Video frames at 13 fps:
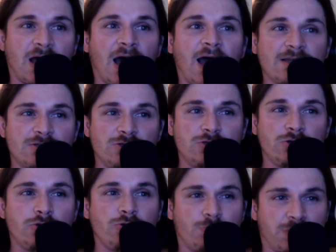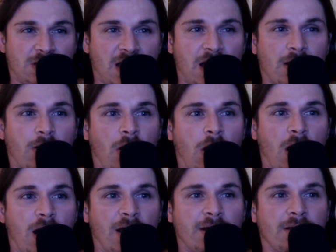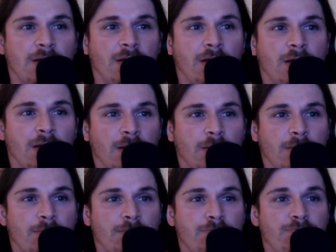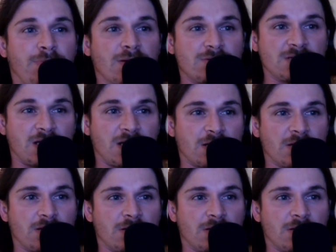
I do plan on building